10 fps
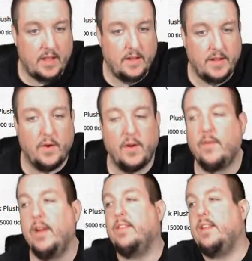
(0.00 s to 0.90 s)
The only
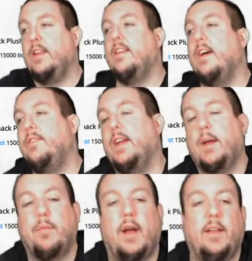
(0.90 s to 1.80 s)
reason these have
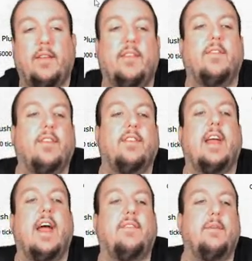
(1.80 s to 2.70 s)
ticket prices on because they
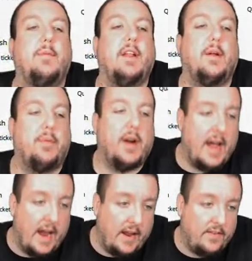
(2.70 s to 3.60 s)
have to be in the
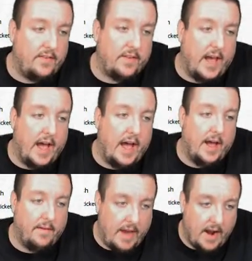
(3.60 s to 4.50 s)
prize
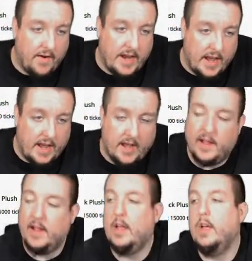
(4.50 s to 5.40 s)
uh, area
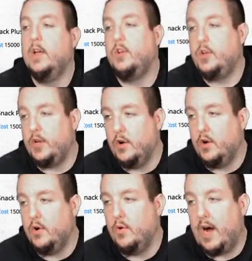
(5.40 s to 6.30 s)

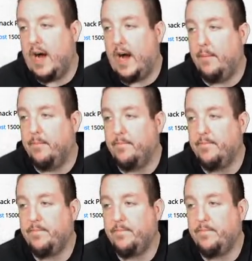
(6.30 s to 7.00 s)
to um,